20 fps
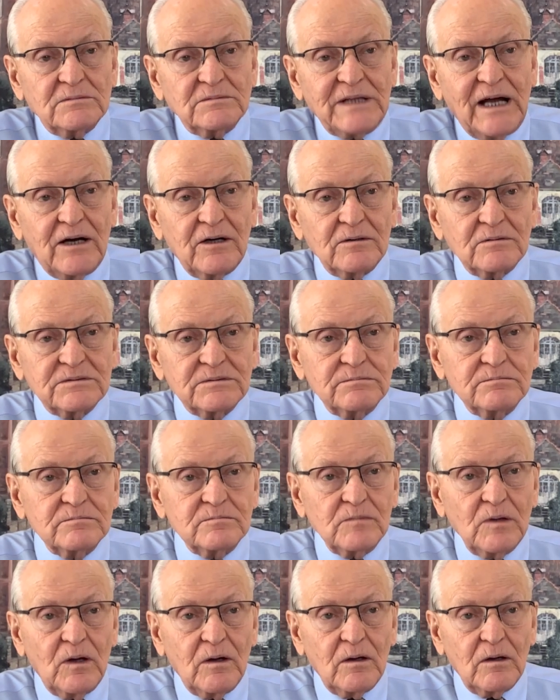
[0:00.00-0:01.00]
now
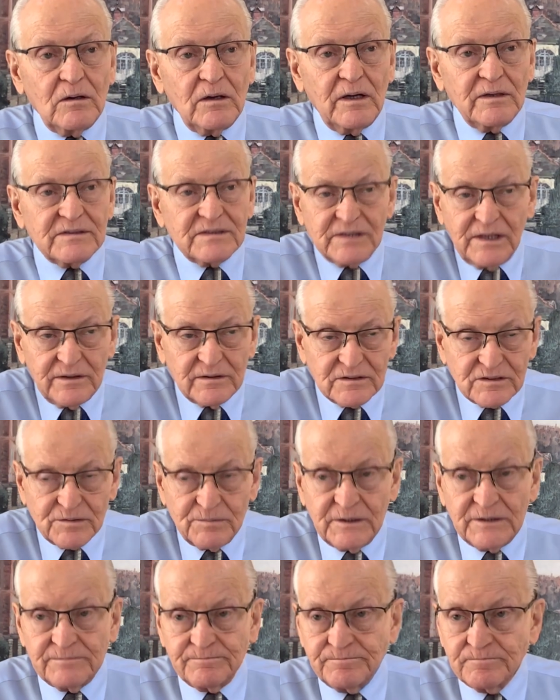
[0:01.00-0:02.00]
a
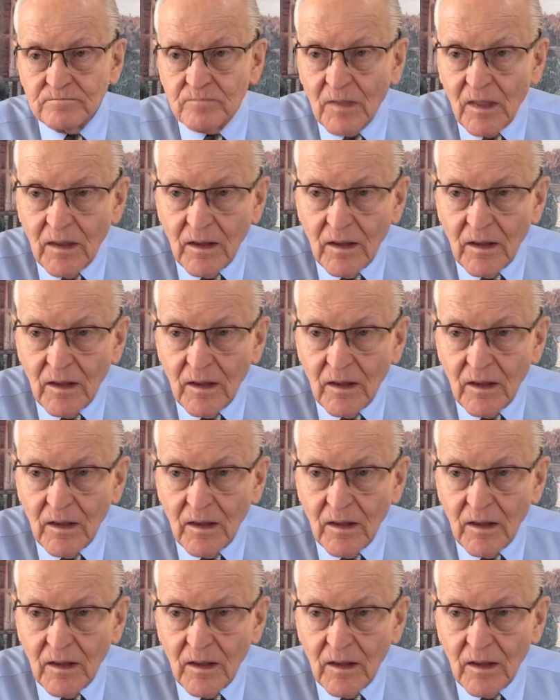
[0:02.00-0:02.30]
salesman.